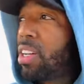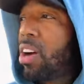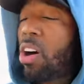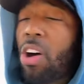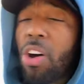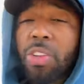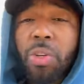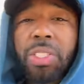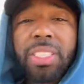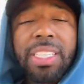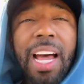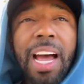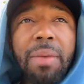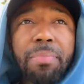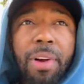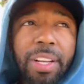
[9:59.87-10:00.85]
all those
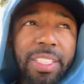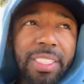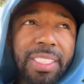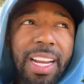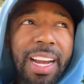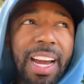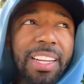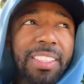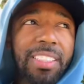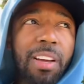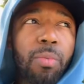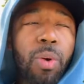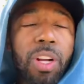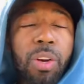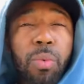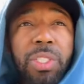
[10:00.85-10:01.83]
side projects and that kind of stuff,
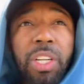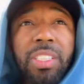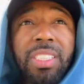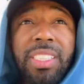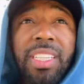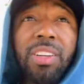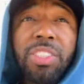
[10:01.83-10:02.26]
which are still